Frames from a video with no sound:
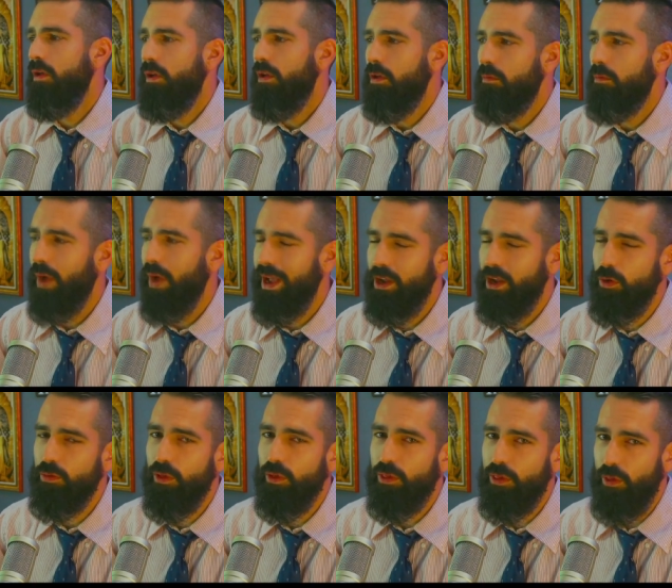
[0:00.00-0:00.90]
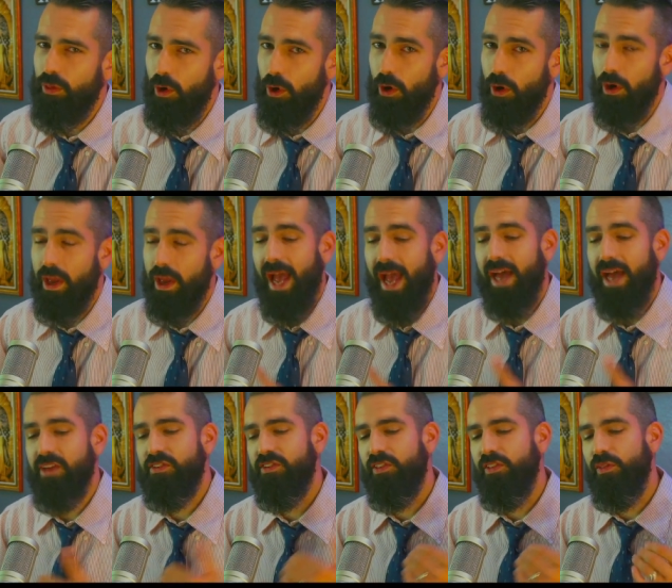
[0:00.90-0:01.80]
Michael III
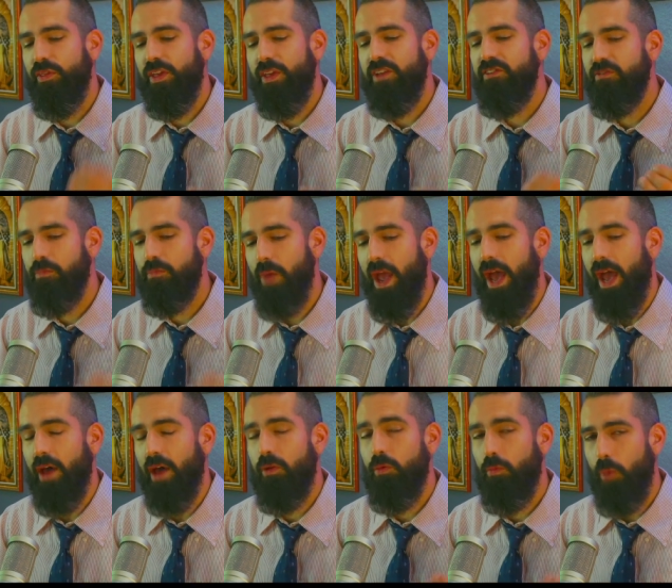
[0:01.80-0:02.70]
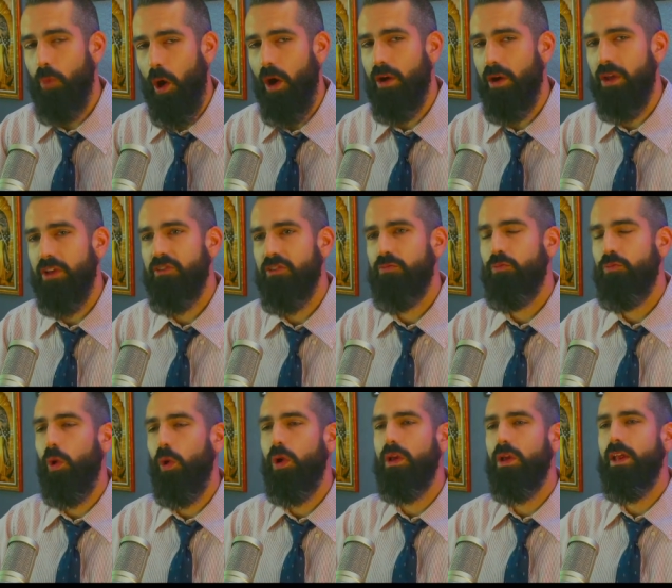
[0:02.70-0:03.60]
has this man, Bardas,
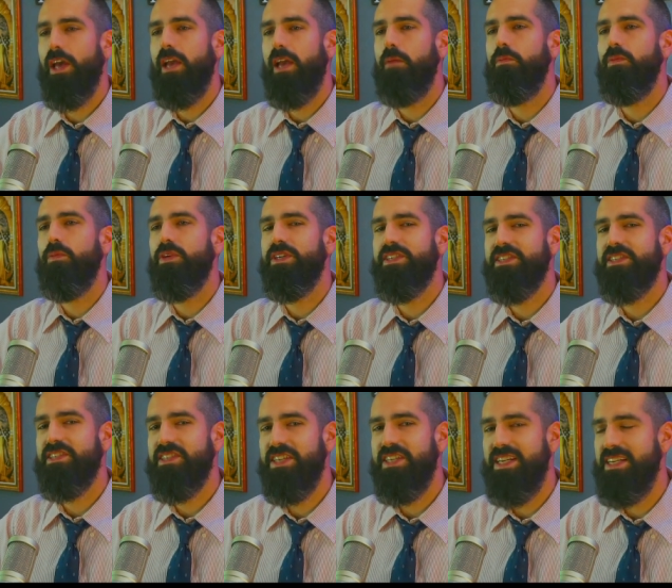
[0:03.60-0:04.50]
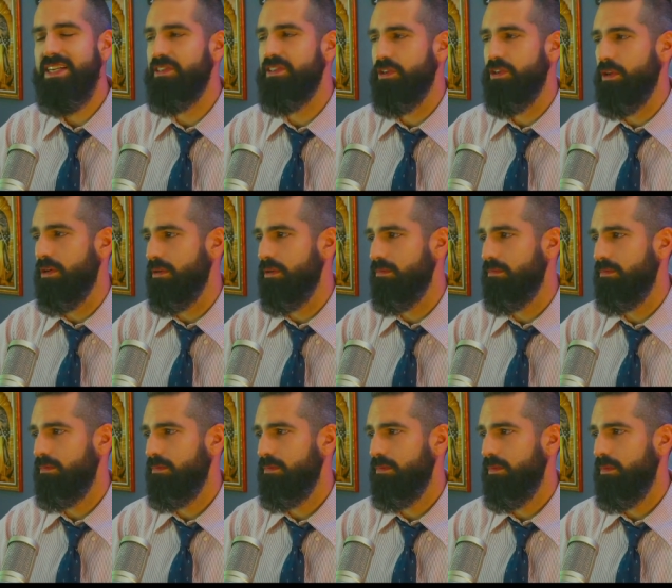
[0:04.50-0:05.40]
proclaimed Caesar,
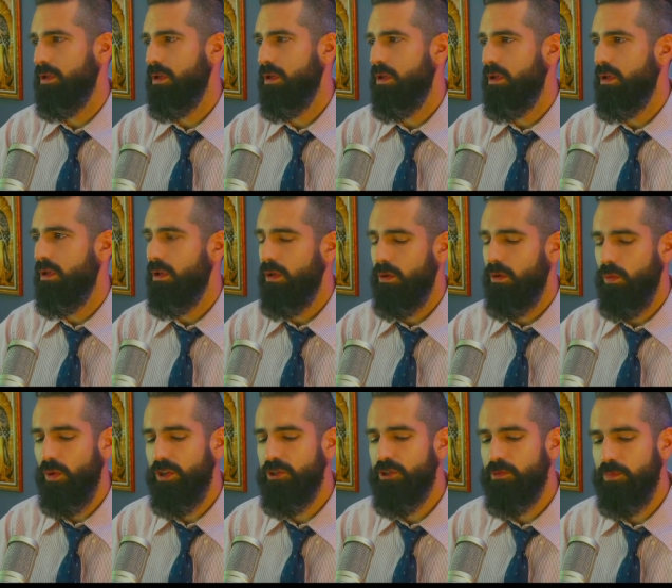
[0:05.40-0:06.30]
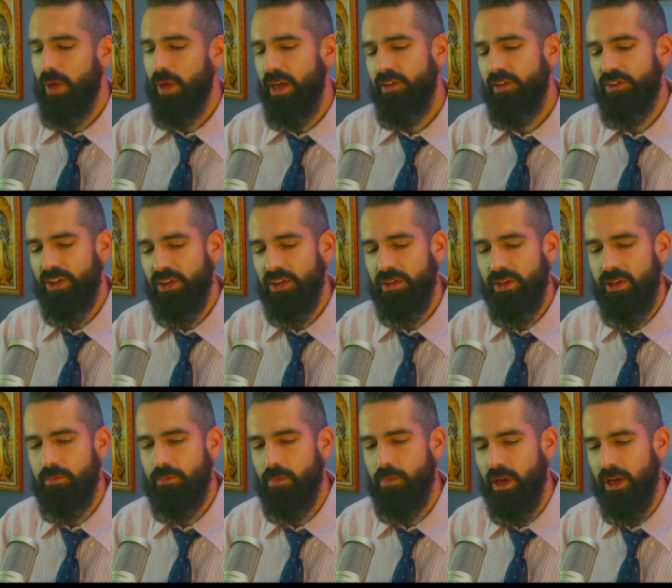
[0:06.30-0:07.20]
which basically
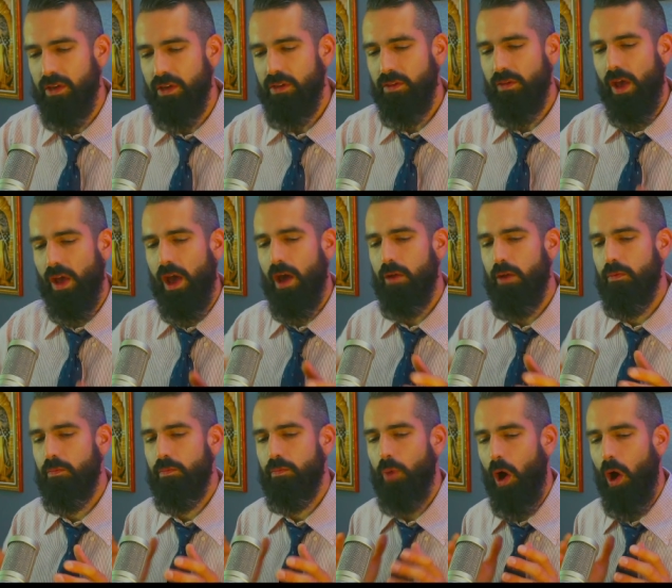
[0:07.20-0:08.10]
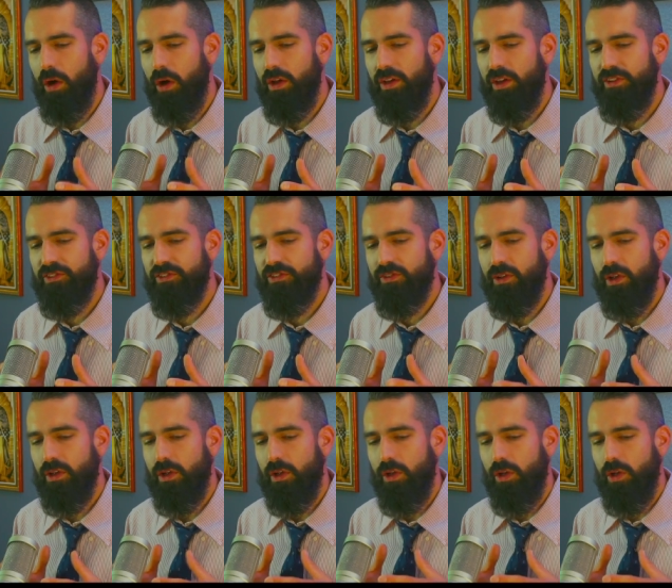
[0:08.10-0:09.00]
meant that Bardas
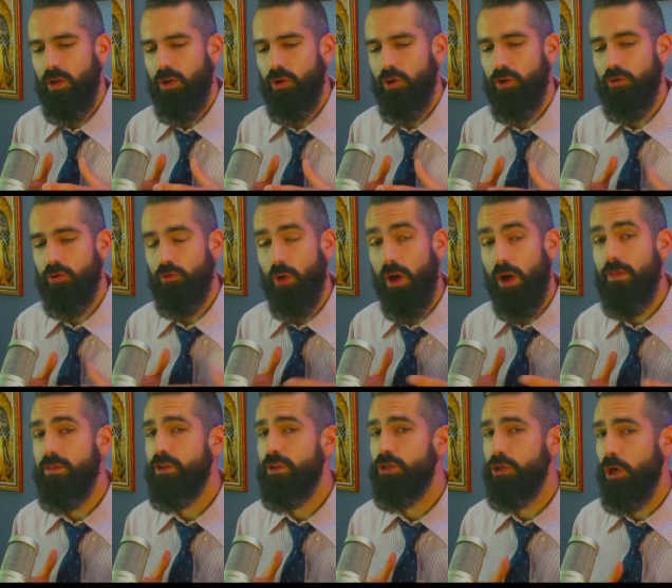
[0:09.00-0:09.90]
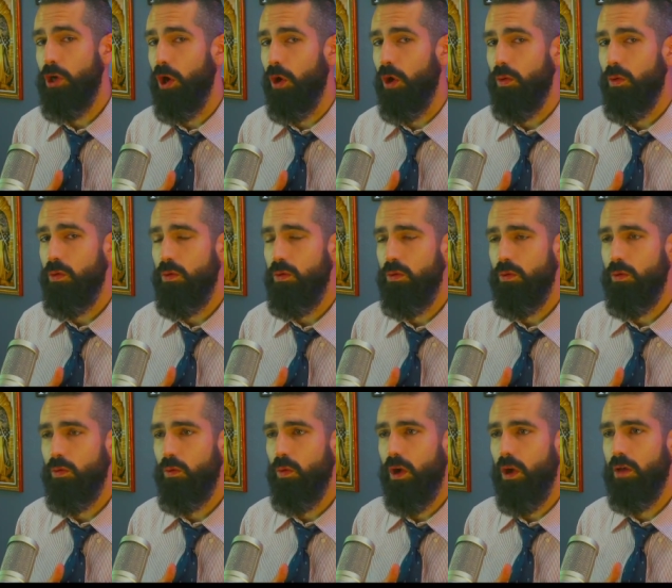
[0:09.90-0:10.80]
could run the show
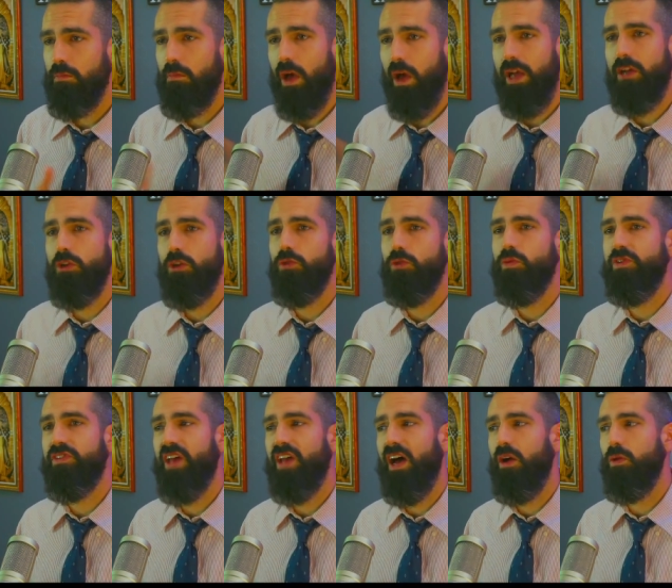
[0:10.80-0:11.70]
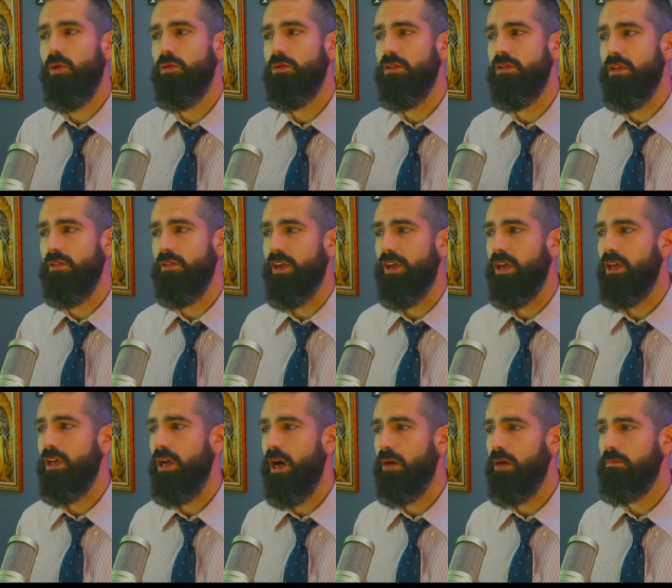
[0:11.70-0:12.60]
while Michael was out living it
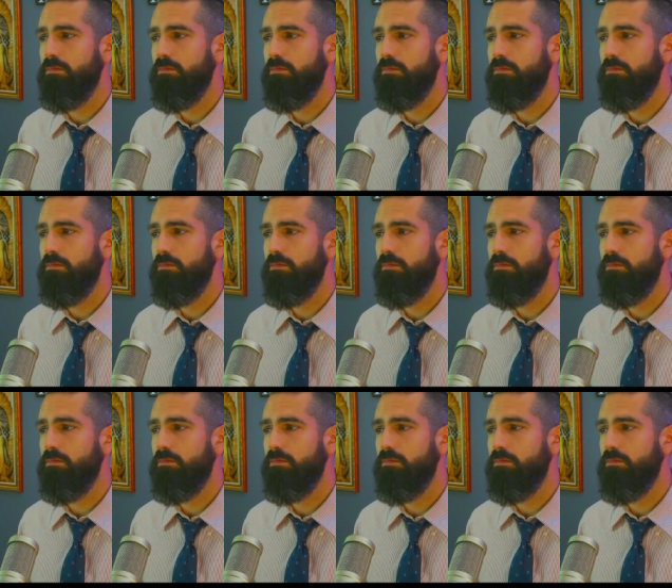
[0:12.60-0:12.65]
up.